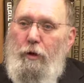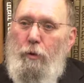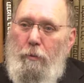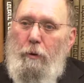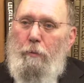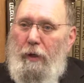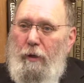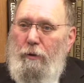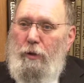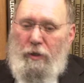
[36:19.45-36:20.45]
human
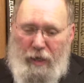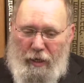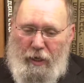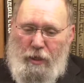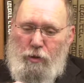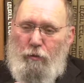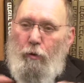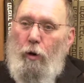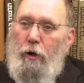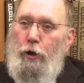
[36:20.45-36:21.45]
being to take his
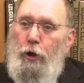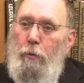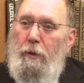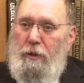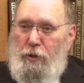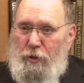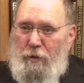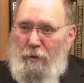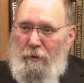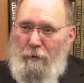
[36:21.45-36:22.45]
4
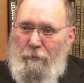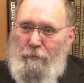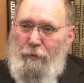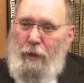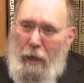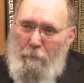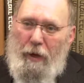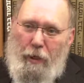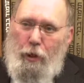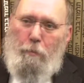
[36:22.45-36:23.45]
cubits and
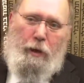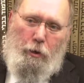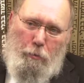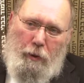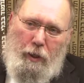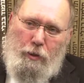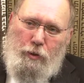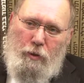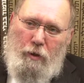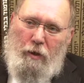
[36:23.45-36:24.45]
make it a better place.